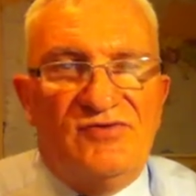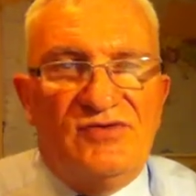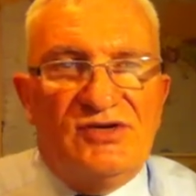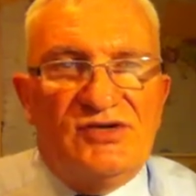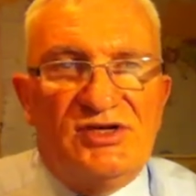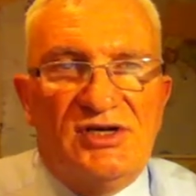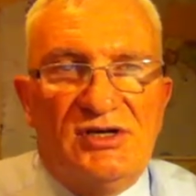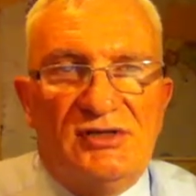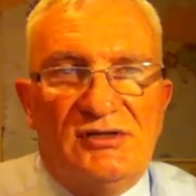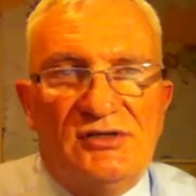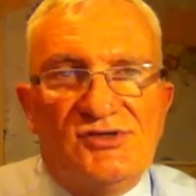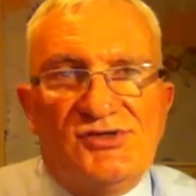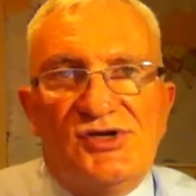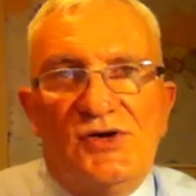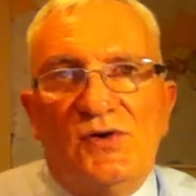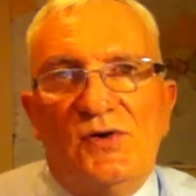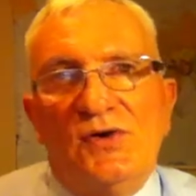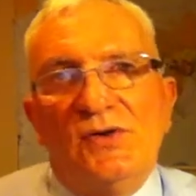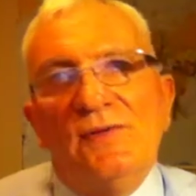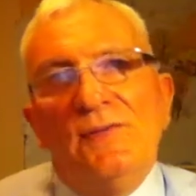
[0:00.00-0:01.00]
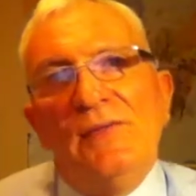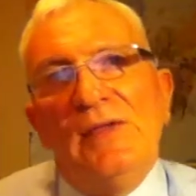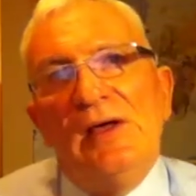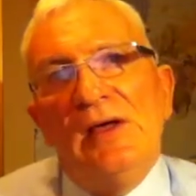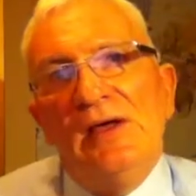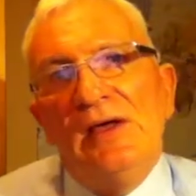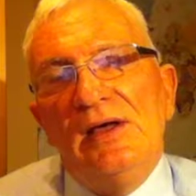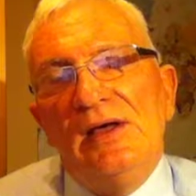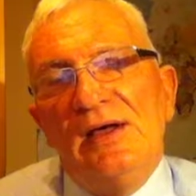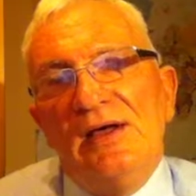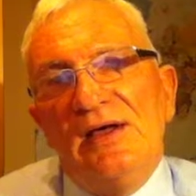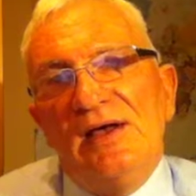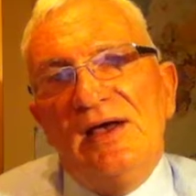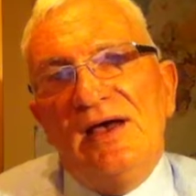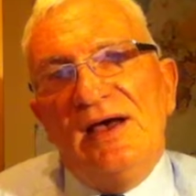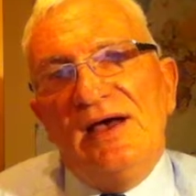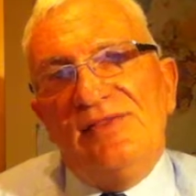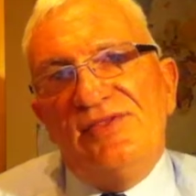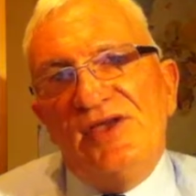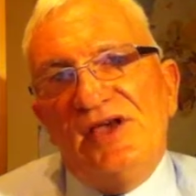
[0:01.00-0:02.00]
return and so on.
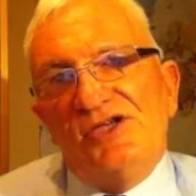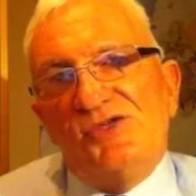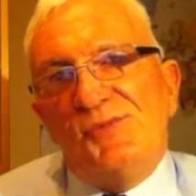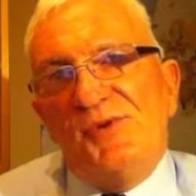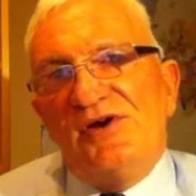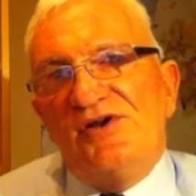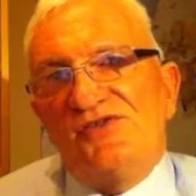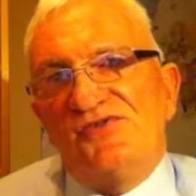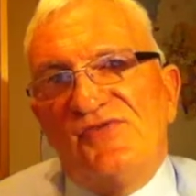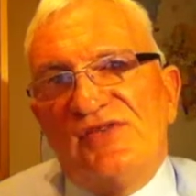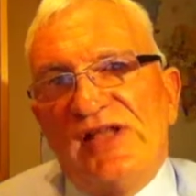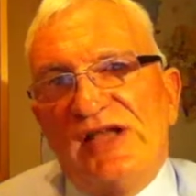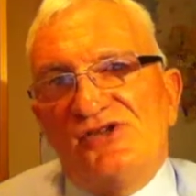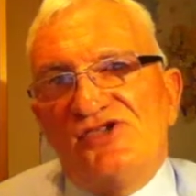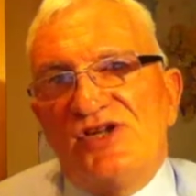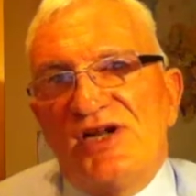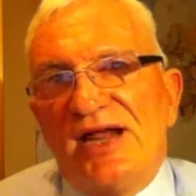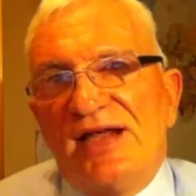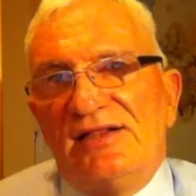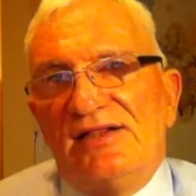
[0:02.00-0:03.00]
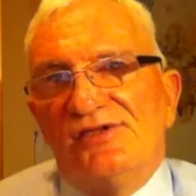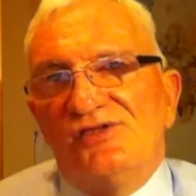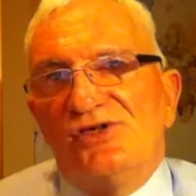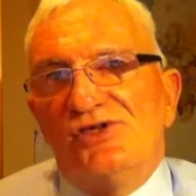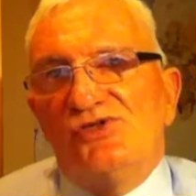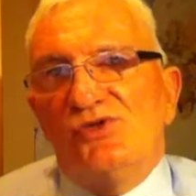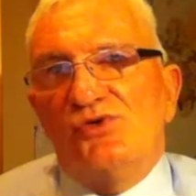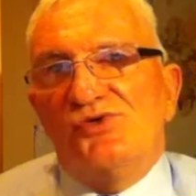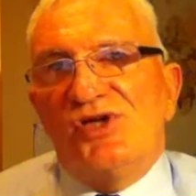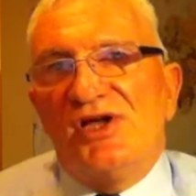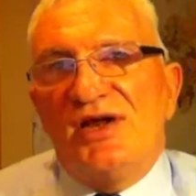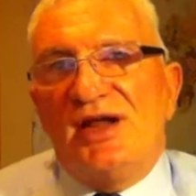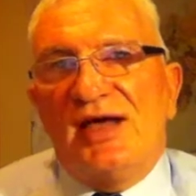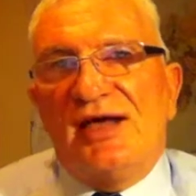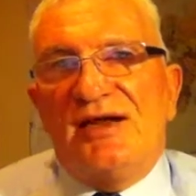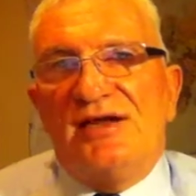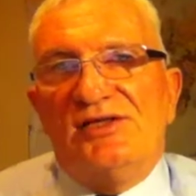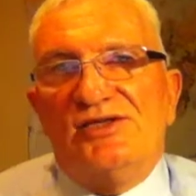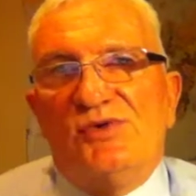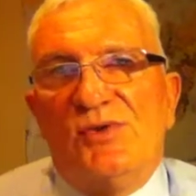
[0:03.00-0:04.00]
And the experienced financial analyst is also
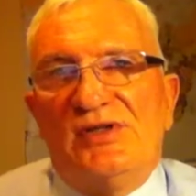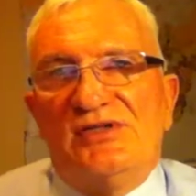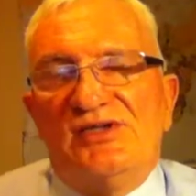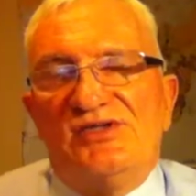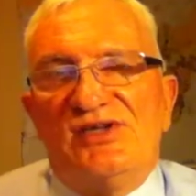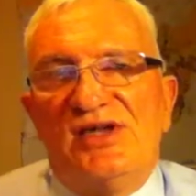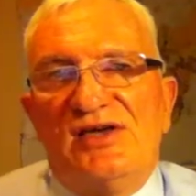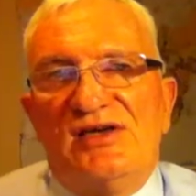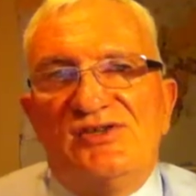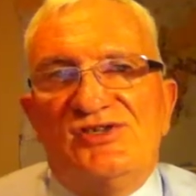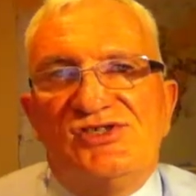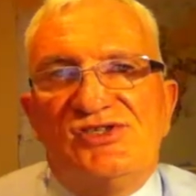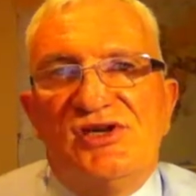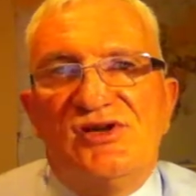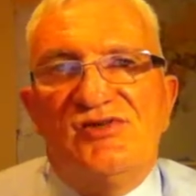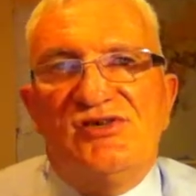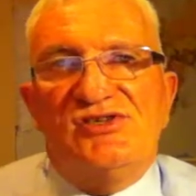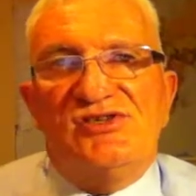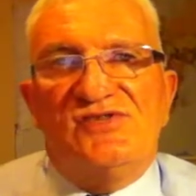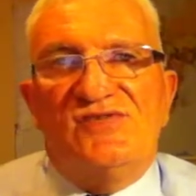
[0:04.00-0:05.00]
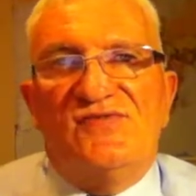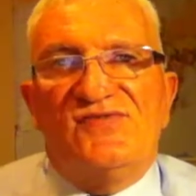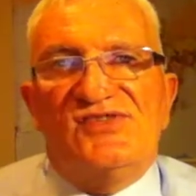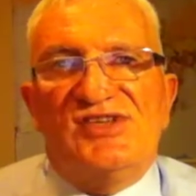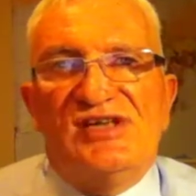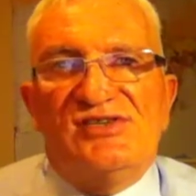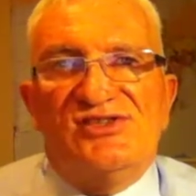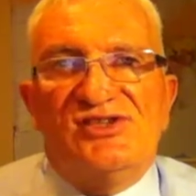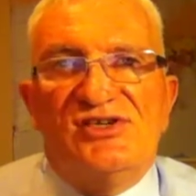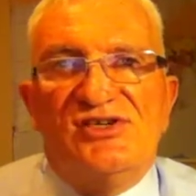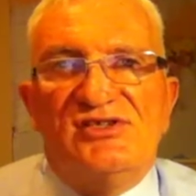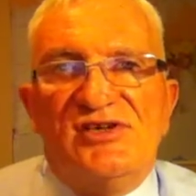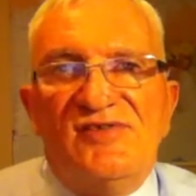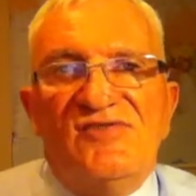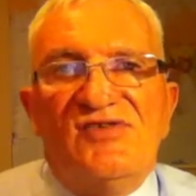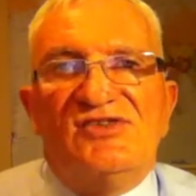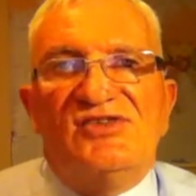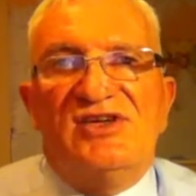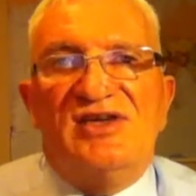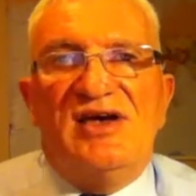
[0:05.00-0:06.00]
likely to undertake a series of
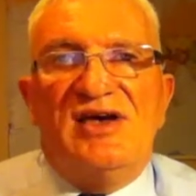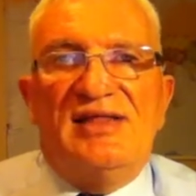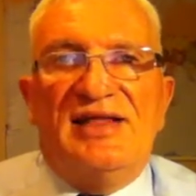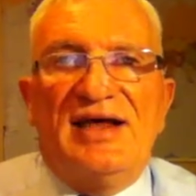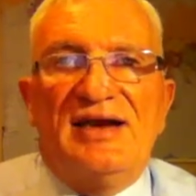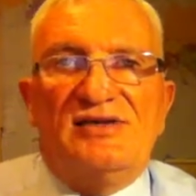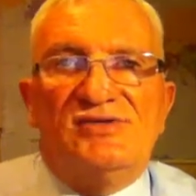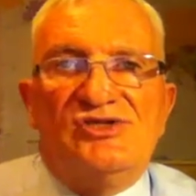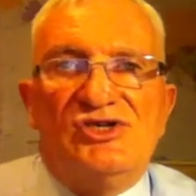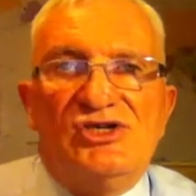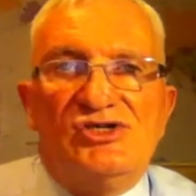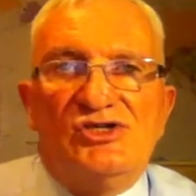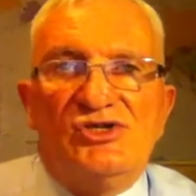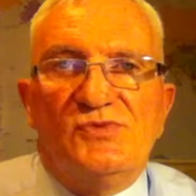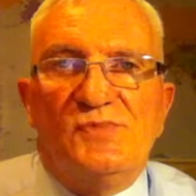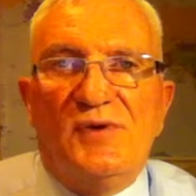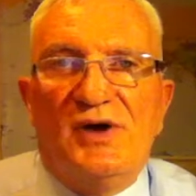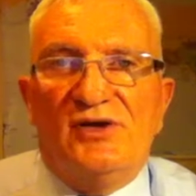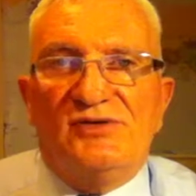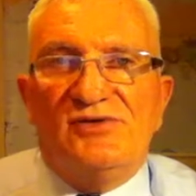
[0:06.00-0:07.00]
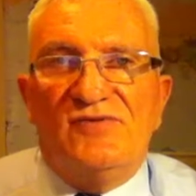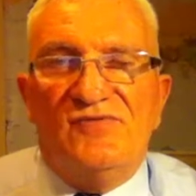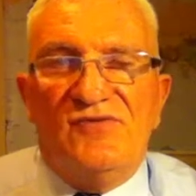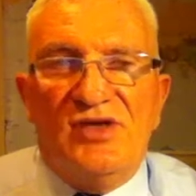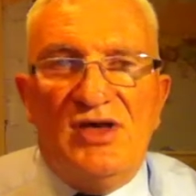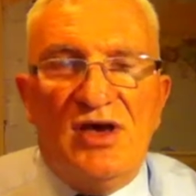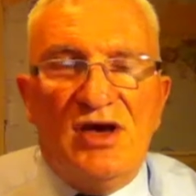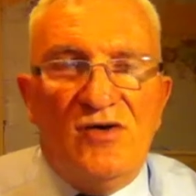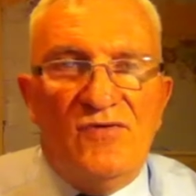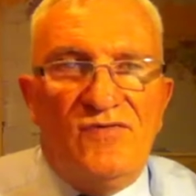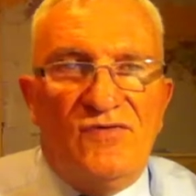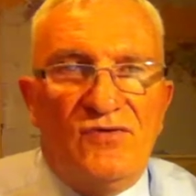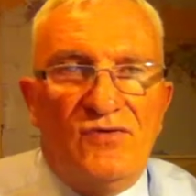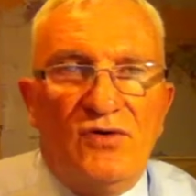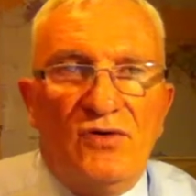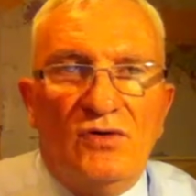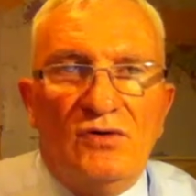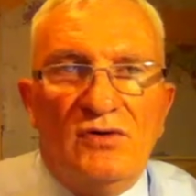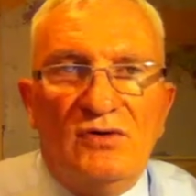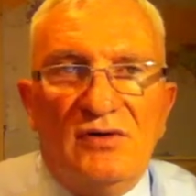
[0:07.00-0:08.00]
sensitivity analyses as part of the
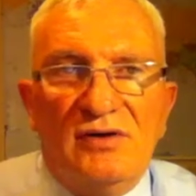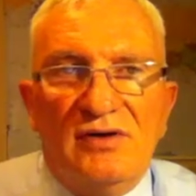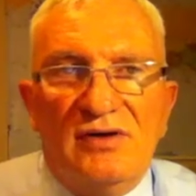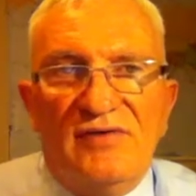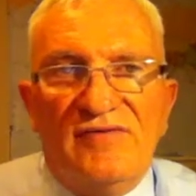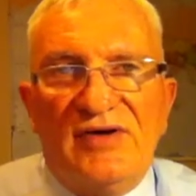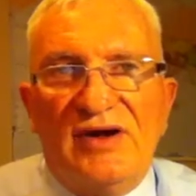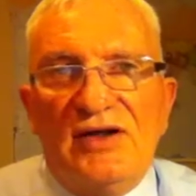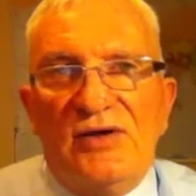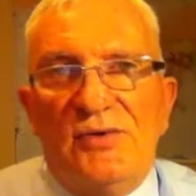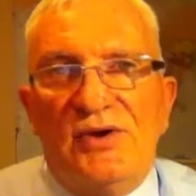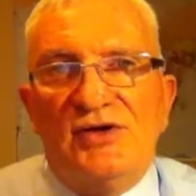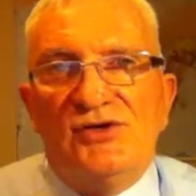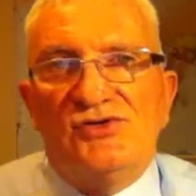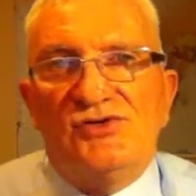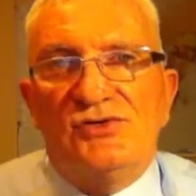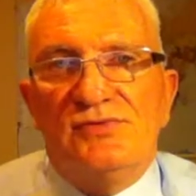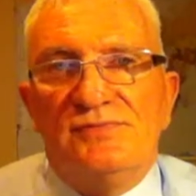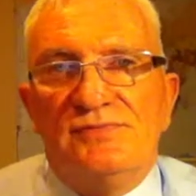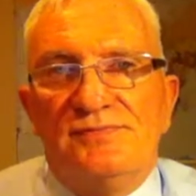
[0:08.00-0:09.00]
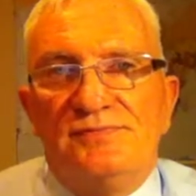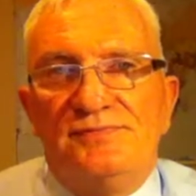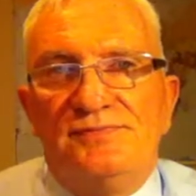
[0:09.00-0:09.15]
overall evaluation.